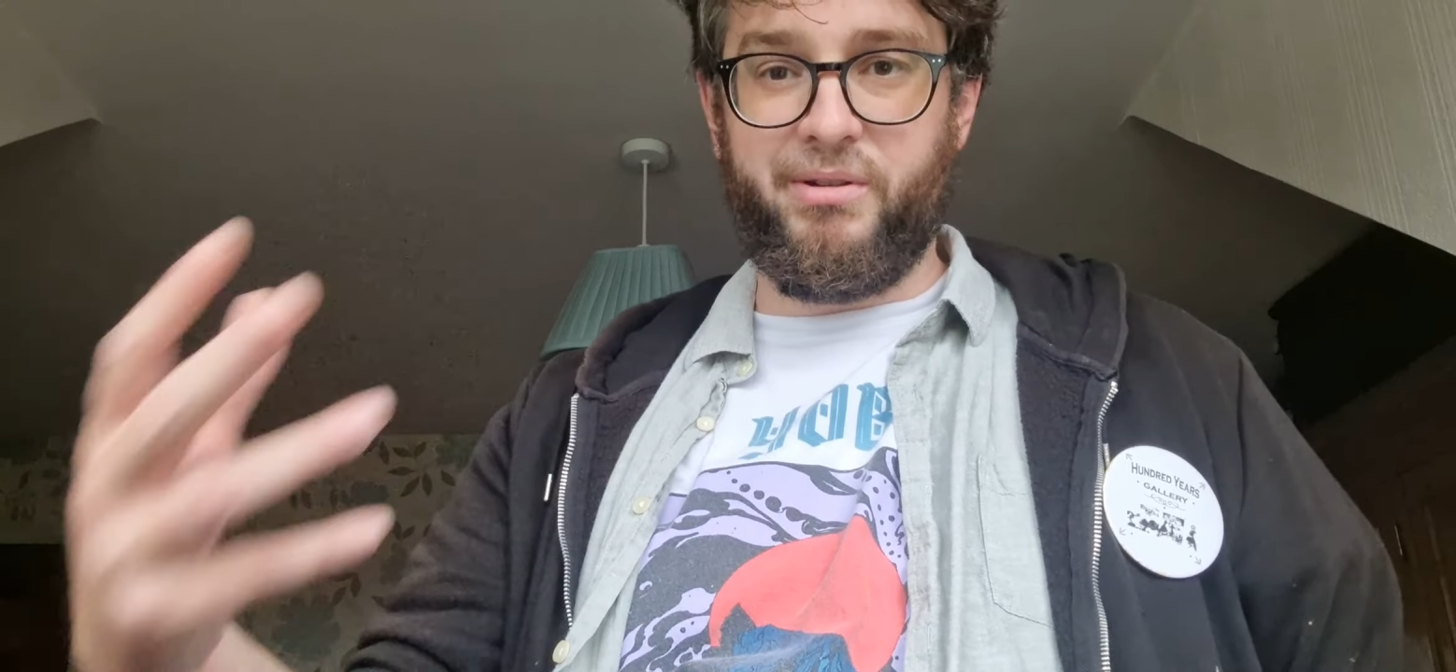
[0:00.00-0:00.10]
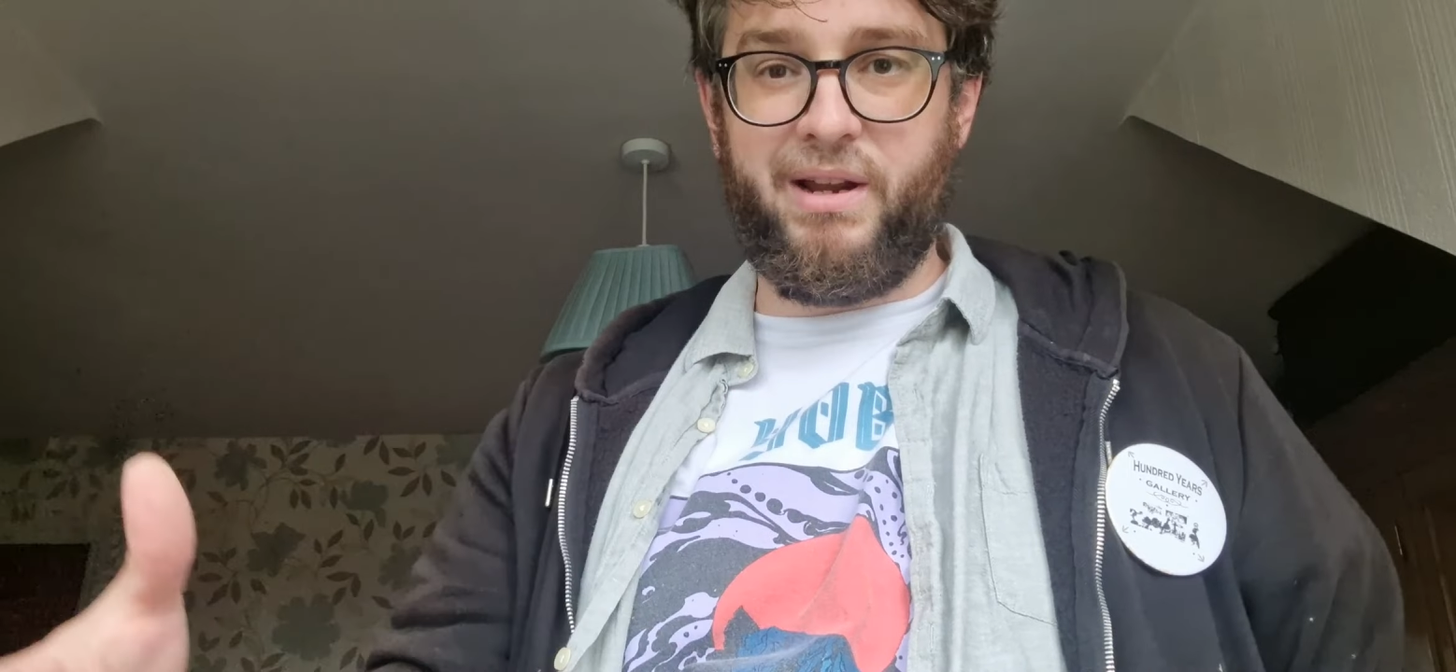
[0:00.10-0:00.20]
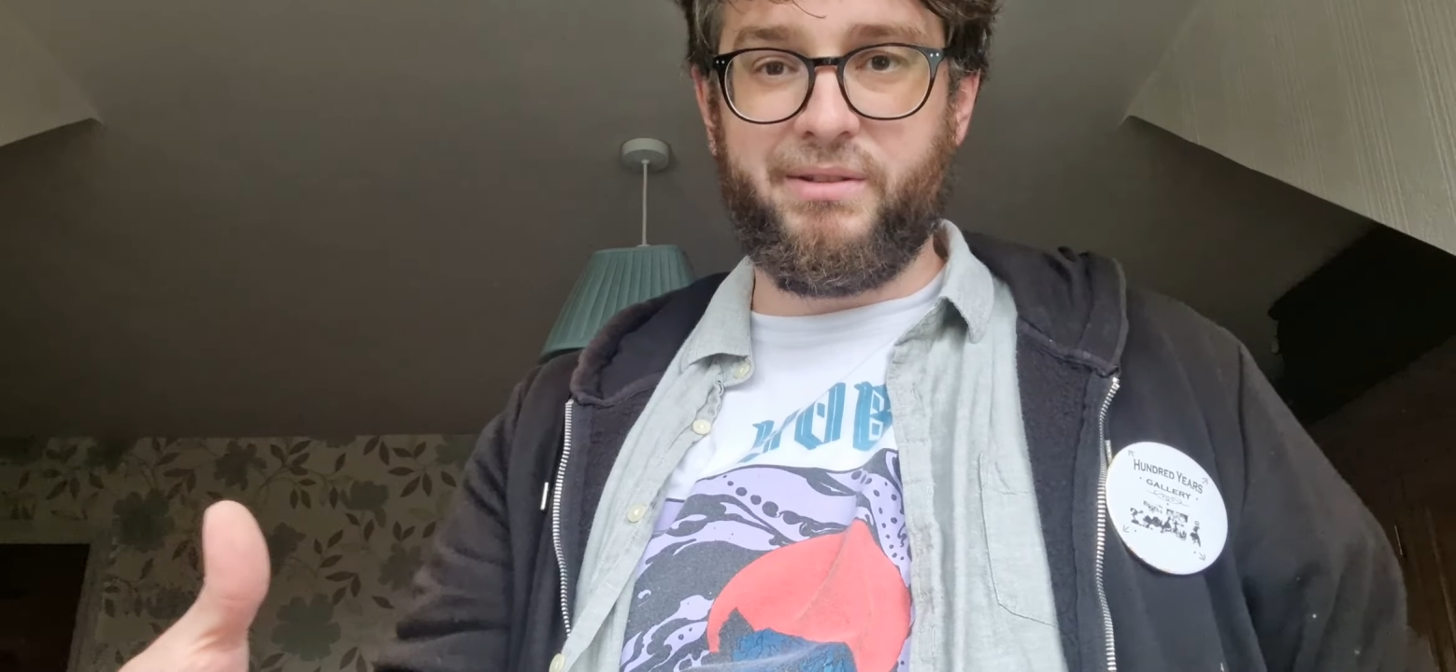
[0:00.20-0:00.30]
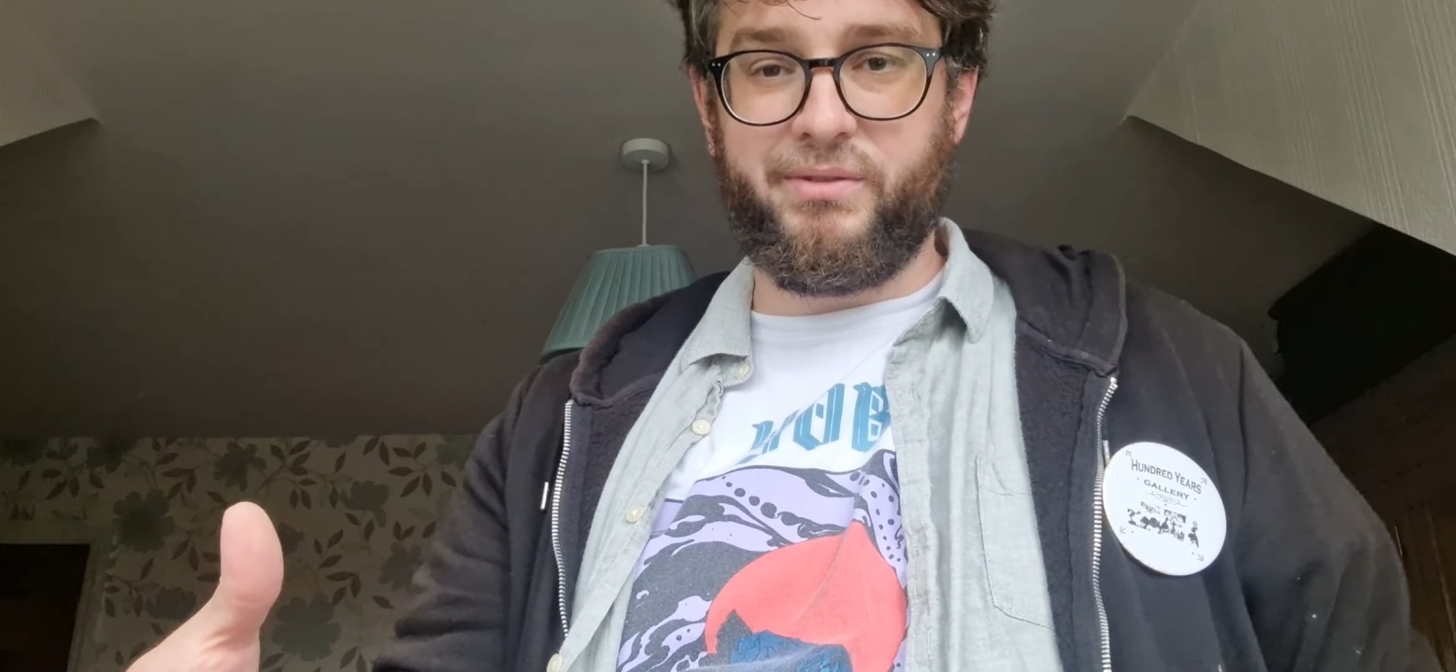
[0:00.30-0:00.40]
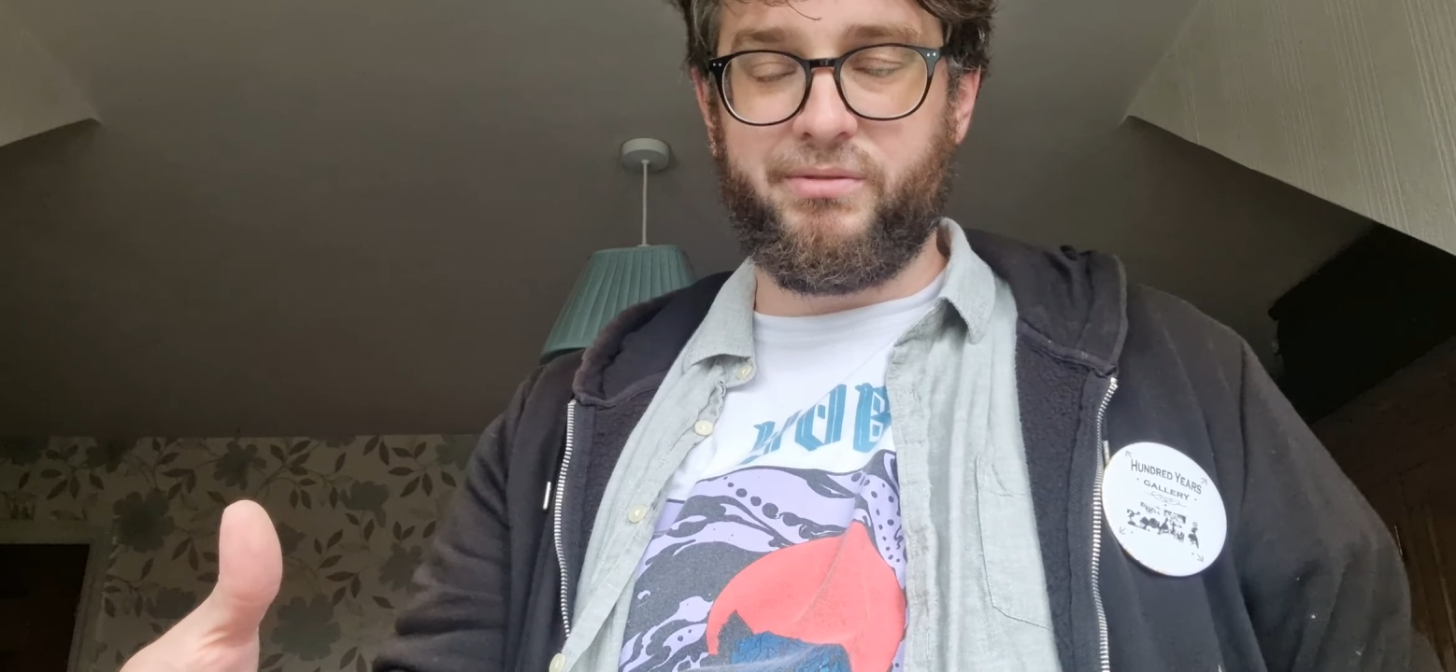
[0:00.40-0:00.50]

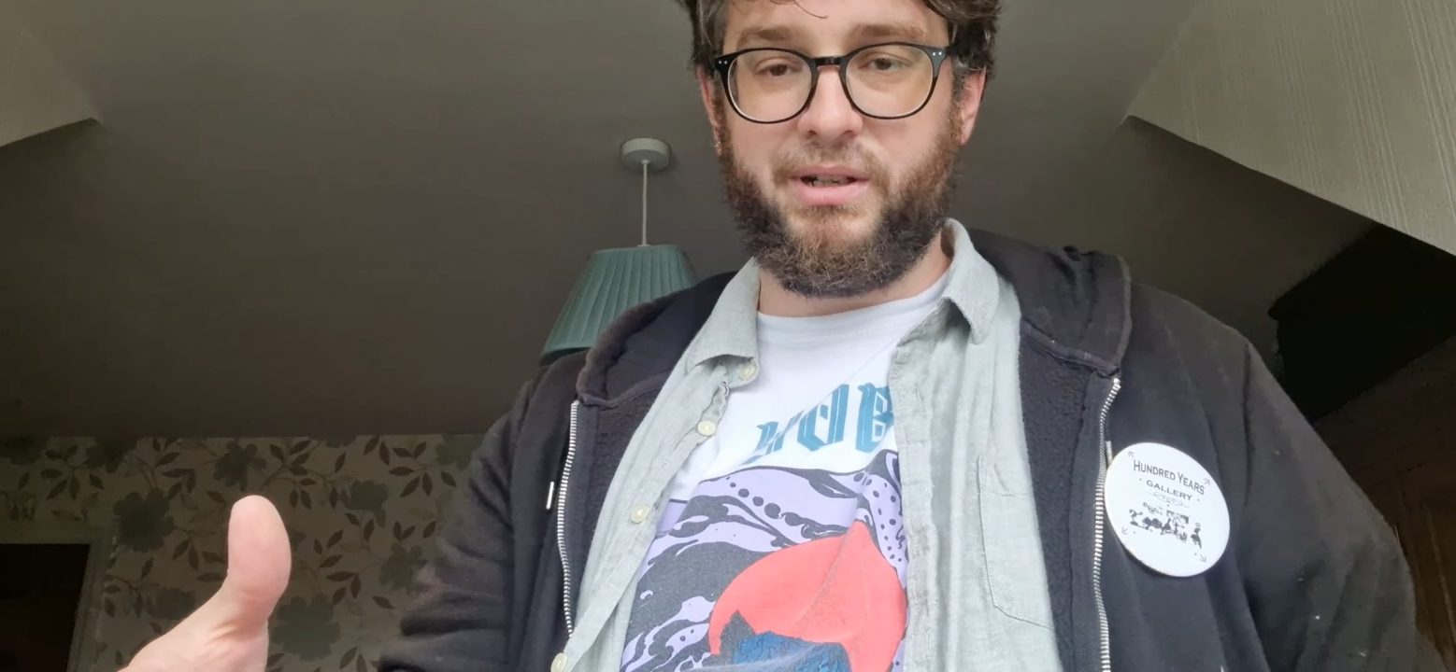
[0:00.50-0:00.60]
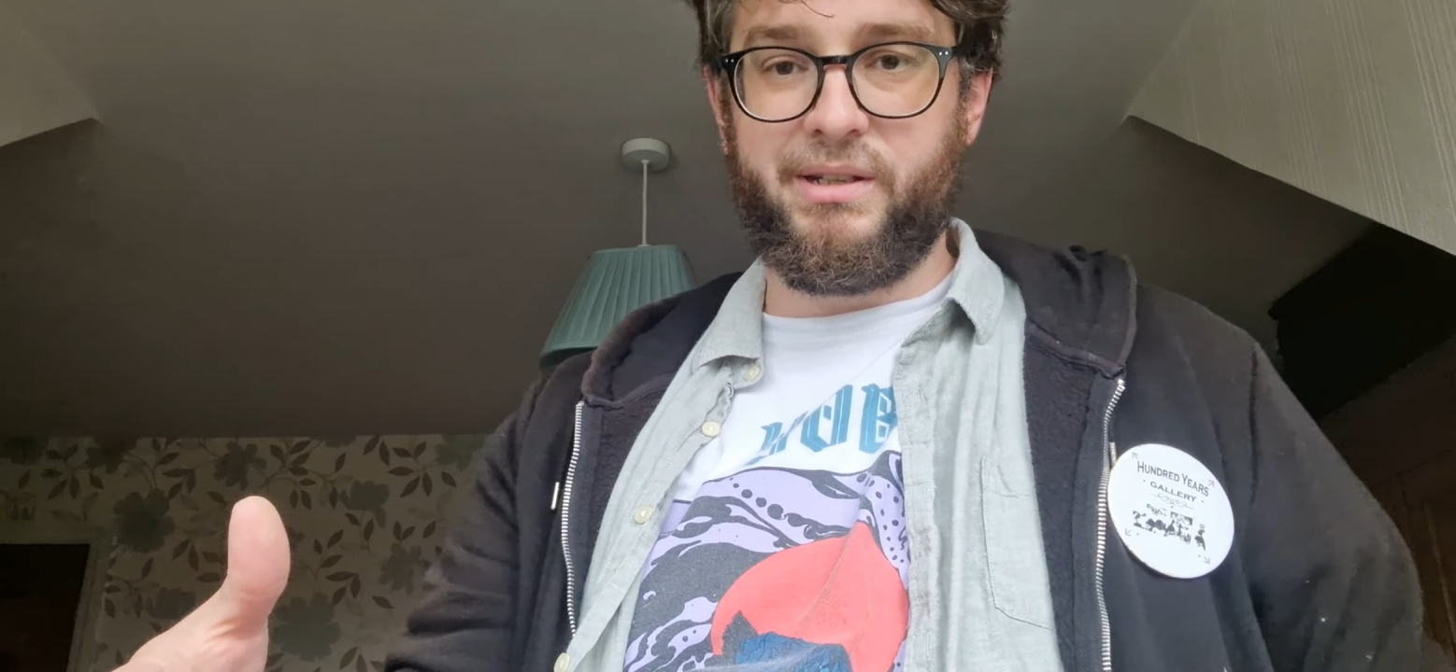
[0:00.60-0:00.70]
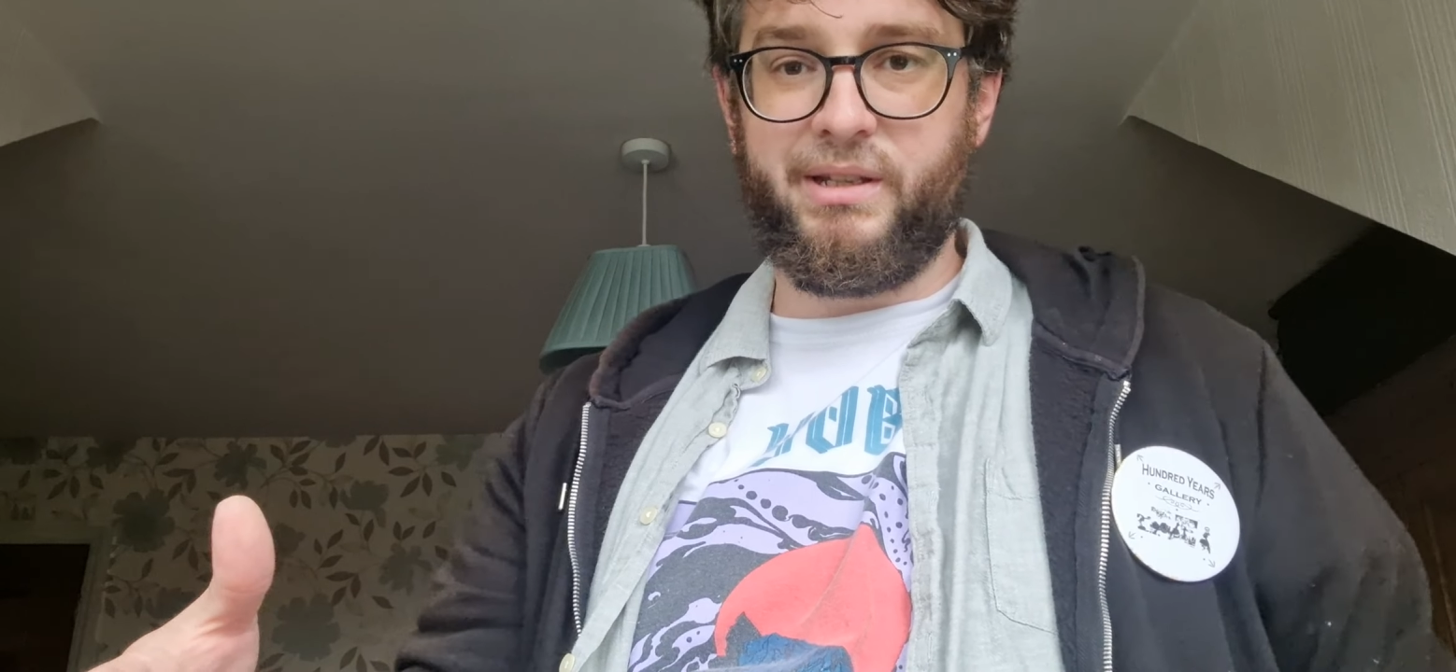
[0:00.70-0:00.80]
irrelevant, right?